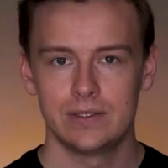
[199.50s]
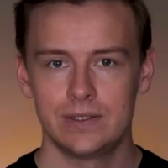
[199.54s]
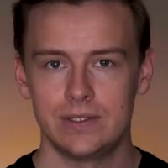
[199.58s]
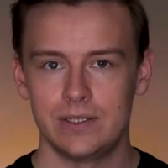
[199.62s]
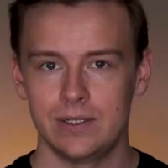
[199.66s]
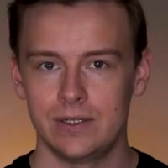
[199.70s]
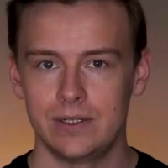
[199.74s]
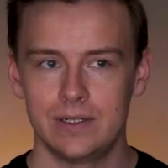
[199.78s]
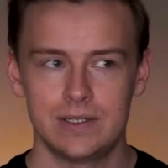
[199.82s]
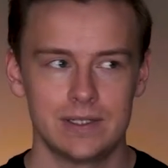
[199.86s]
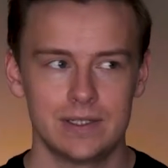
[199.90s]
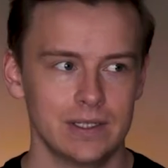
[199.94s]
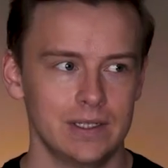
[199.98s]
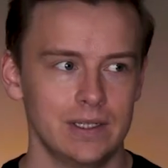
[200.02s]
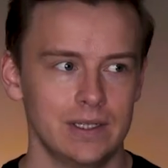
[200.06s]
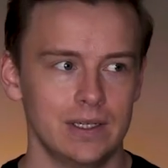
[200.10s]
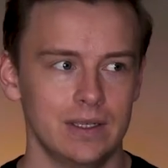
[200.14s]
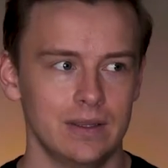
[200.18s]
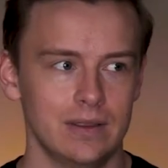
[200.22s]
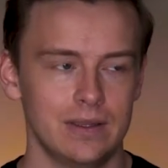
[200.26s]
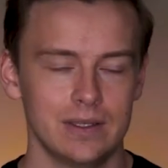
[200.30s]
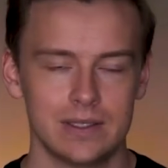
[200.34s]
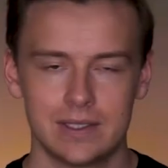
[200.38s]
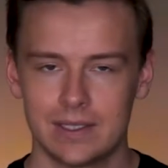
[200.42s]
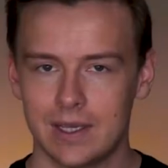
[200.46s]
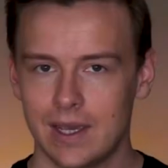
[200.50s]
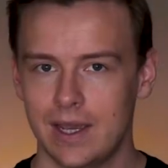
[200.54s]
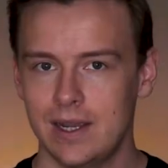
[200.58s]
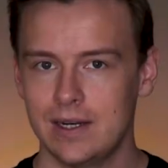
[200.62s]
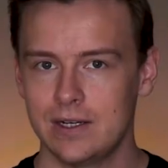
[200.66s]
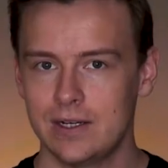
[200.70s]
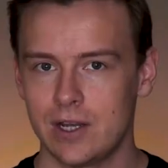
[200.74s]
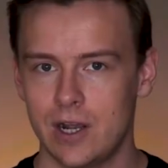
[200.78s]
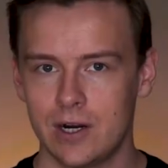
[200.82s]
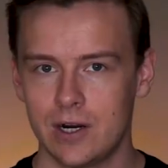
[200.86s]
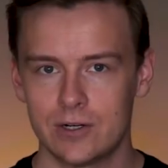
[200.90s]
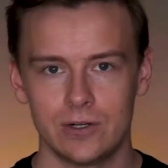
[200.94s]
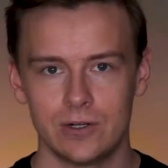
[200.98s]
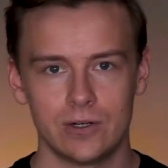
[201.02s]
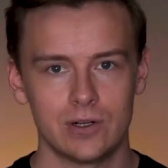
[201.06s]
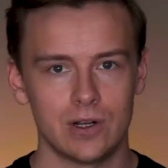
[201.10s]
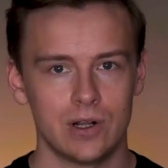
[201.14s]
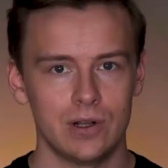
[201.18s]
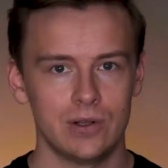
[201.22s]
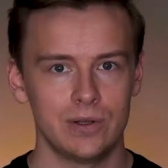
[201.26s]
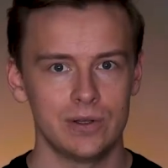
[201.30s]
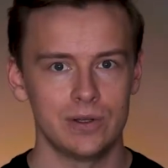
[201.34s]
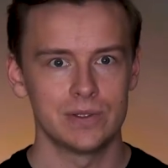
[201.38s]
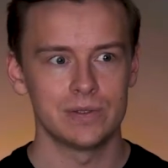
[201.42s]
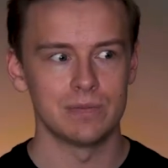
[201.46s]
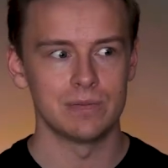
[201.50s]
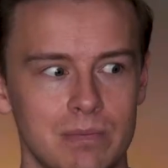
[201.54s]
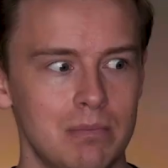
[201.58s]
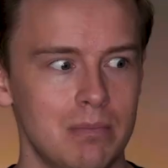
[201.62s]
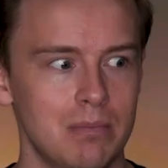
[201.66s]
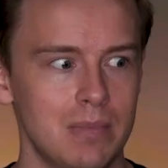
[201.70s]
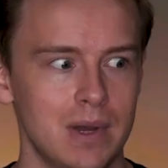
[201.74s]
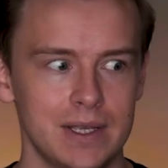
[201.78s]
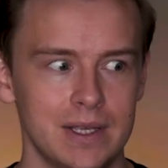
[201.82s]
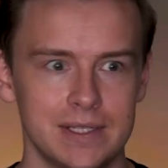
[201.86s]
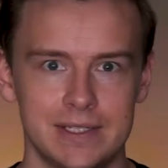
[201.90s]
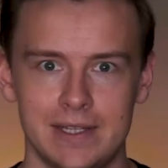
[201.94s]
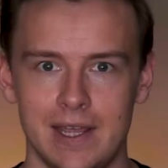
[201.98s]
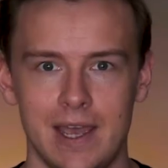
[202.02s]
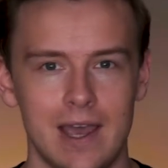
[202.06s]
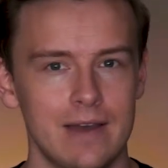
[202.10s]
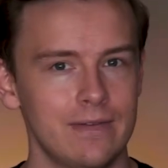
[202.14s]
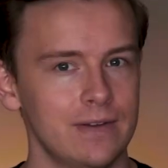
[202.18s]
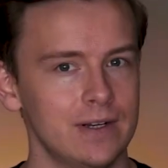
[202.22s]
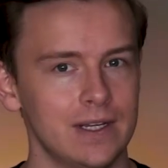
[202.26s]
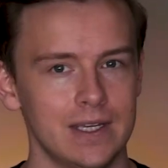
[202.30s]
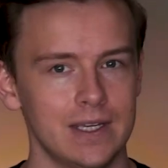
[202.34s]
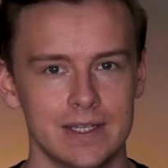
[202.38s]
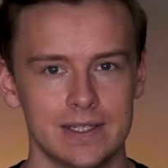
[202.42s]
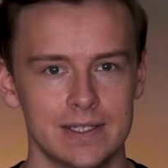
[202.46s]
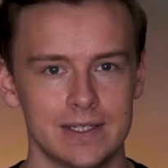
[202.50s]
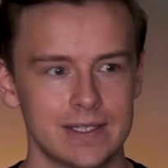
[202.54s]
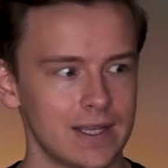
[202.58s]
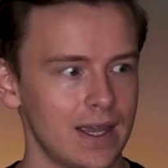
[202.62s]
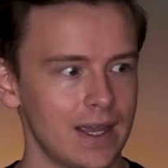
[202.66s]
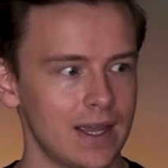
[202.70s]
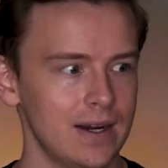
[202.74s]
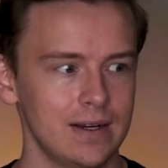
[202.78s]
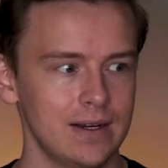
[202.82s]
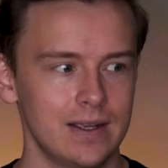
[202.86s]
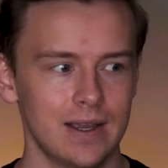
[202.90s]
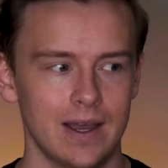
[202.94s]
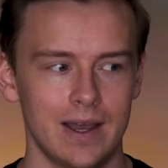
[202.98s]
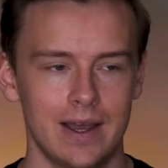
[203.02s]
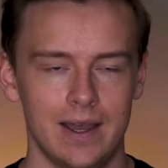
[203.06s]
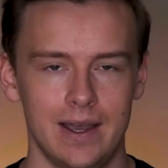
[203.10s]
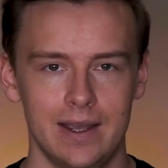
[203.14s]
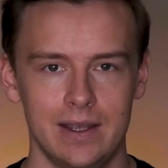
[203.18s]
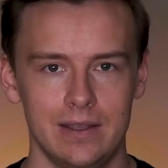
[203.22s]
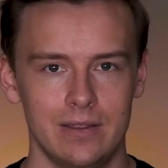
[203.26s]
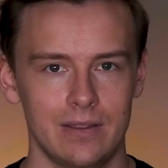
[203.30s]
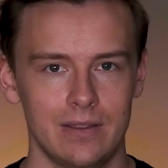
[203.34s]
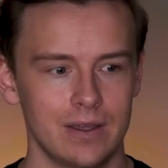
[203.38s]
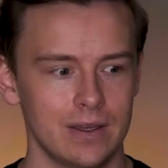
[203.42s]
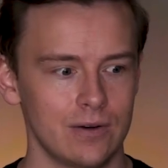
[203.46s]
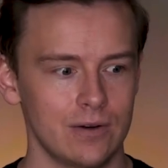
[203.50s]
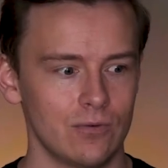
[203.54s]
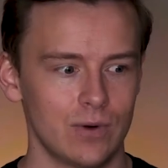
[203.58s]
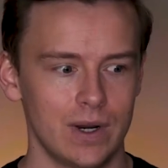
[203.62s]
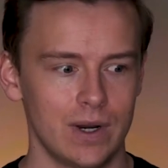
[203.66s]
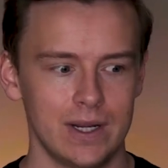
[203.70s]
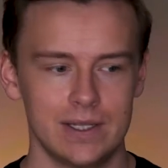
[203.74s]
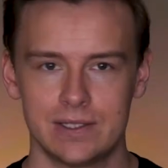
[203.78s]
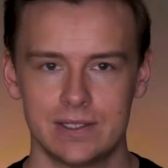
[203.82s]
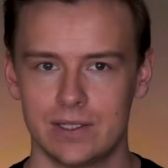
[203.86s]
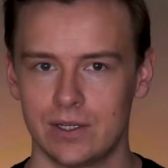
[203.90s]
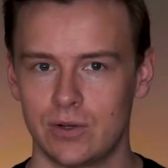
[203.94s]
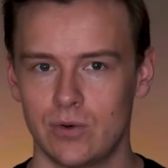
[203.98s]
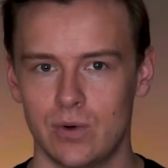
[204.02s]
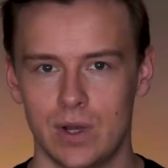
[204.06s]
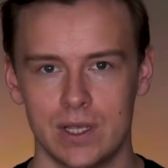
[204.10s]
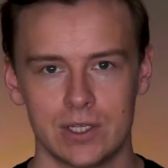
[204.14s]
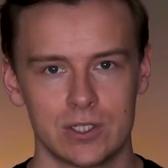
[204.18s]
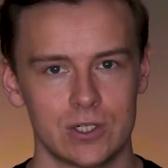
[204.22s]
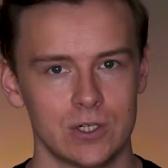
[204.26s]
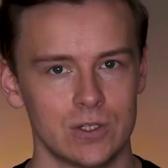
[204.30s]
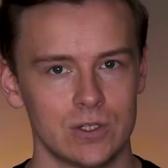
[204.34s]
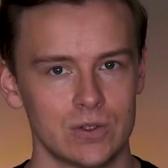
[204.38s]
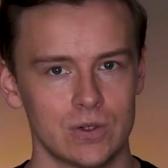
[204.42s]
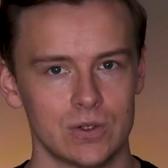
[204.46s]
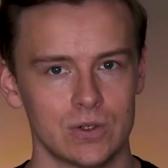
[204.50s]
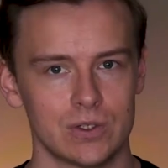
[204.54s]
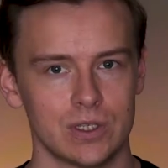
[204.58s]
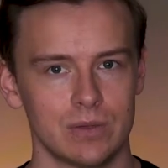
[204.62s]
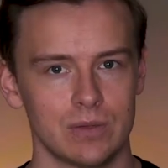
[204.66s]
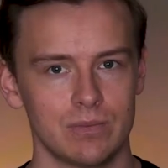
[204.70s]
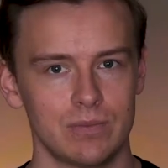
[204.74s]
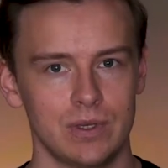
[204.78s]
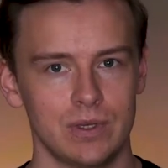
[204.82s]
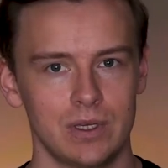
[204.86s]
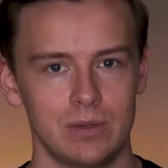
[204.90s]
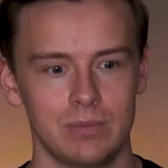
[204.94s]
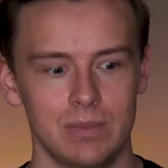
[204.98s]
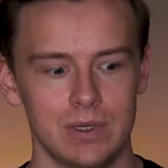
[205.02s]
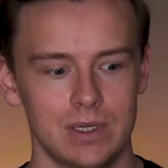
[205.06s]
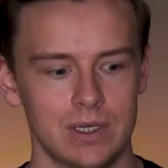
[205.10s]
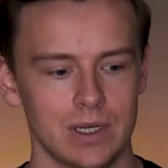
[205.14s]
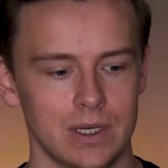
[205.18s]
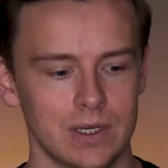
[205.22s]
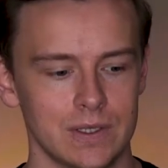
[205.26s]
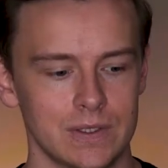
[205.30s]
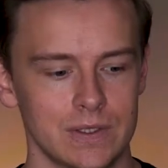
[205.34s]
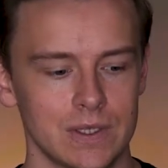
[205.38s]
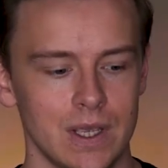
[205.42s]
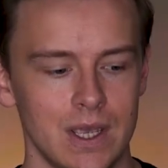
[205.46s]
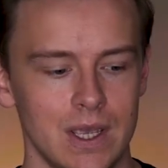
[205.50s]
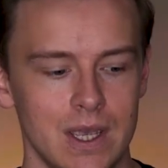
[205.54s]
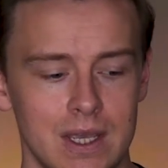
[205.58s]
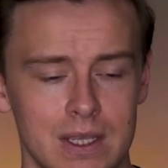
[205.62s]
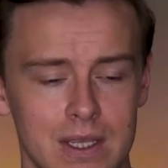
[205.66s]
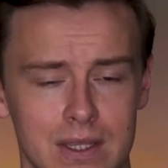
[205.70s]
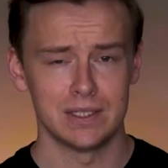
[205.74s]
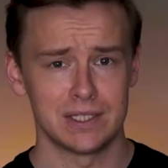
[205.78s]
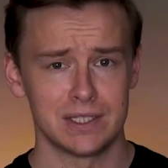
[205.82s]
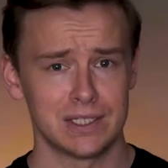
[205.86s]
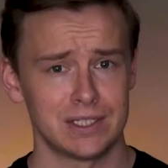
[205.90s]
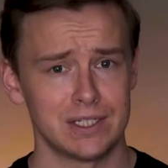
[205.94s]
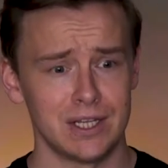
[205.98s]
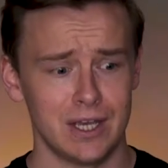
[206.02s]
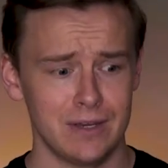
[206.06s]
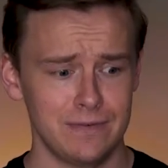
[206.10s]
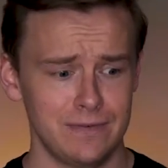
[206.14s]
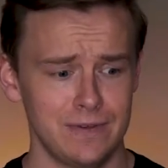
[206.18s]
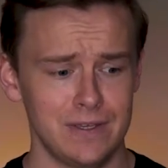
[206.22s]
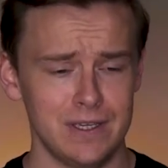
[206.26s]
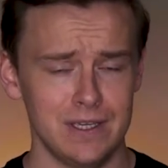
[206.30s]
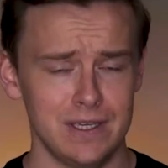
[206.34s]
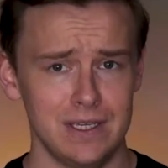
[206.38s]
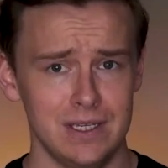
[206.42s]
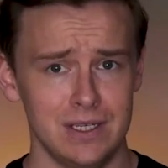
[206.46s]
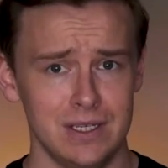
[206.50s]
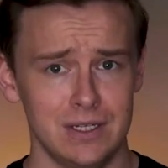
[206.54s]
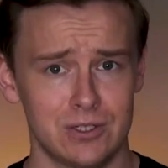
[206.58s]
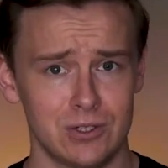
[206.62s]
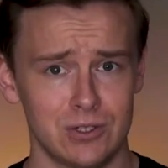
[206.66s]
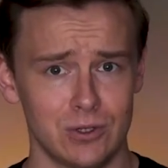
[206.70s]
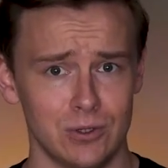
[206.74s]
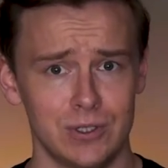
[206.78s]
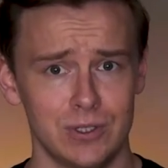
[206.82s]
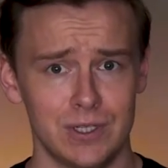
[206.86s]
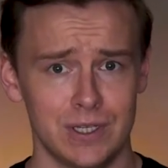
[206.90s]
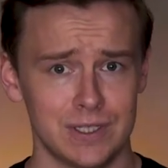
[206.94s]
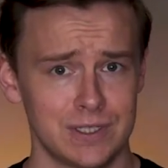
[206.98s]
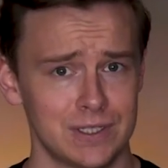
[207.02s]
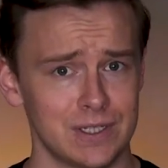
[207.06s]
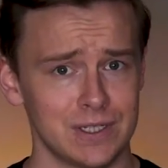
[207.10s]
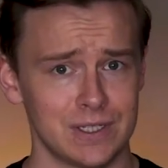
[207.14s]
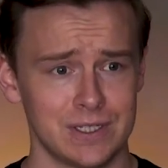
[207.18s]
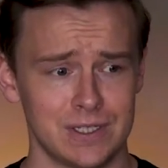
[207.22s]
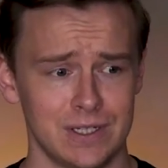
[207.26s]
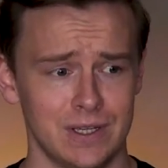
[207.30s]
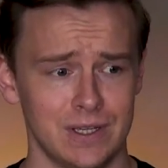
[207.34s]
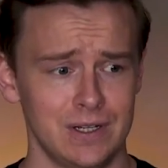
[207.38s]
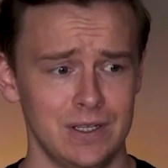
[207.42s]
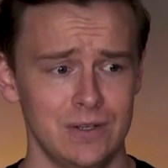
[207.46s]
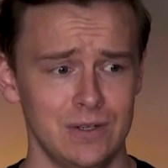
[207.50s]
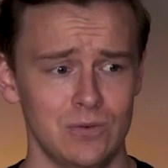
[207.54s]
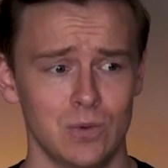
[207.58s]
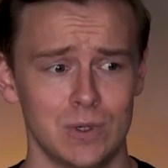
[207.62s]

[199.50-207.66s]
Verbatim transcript: Seriously, this guy, Doctor Collins, must have an inside guy that writes the questions or something, because the stuff he told us to study